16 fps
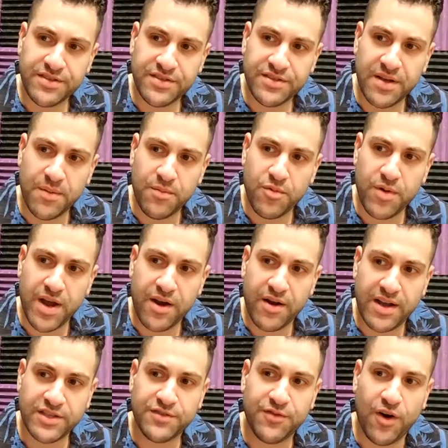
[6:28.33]
somewhere
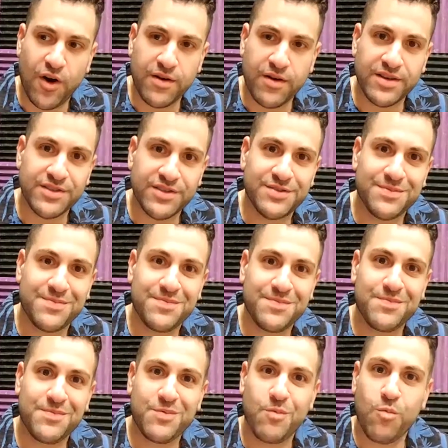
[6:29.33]
as far as
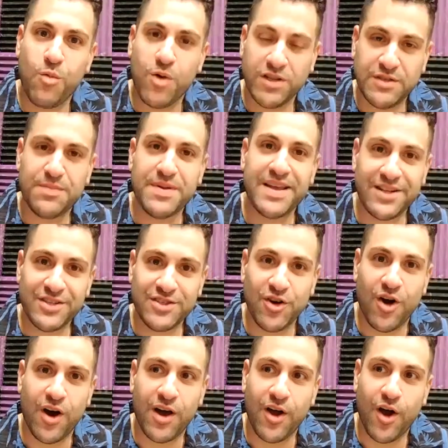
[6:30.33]
what's being
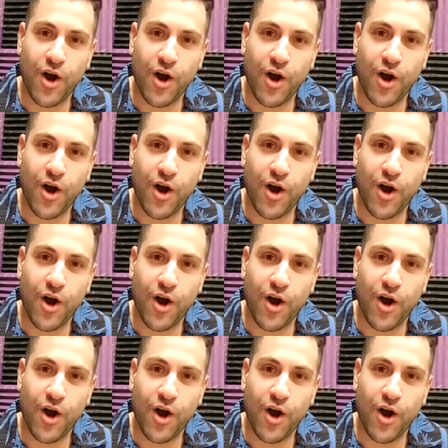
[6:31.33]
taught.